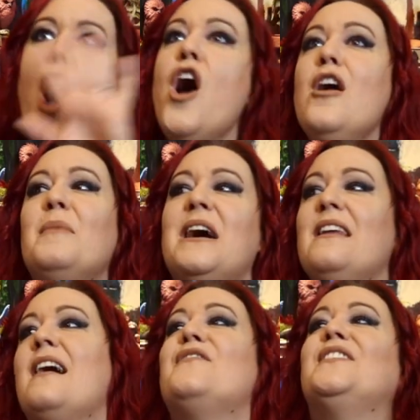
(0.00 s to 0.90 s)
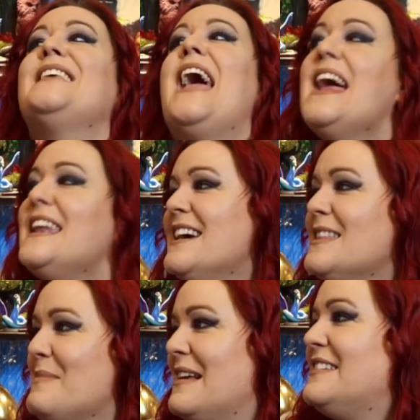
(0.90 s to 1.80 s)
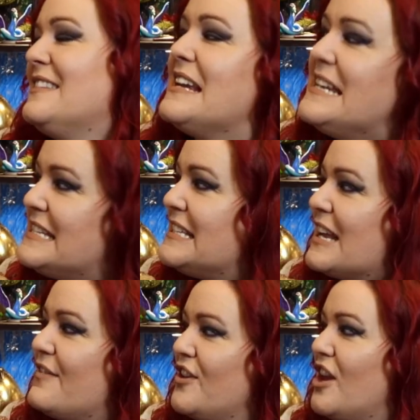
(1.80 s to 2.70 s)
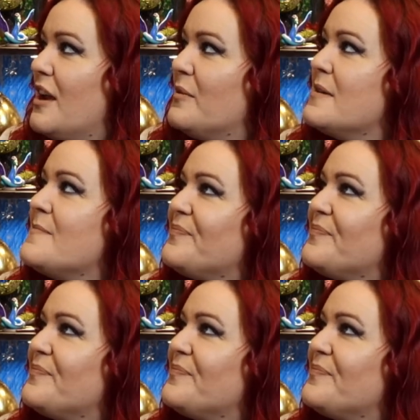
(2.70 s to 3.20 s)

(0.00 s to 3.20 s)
Oh my life, is there any other messages I need to give you?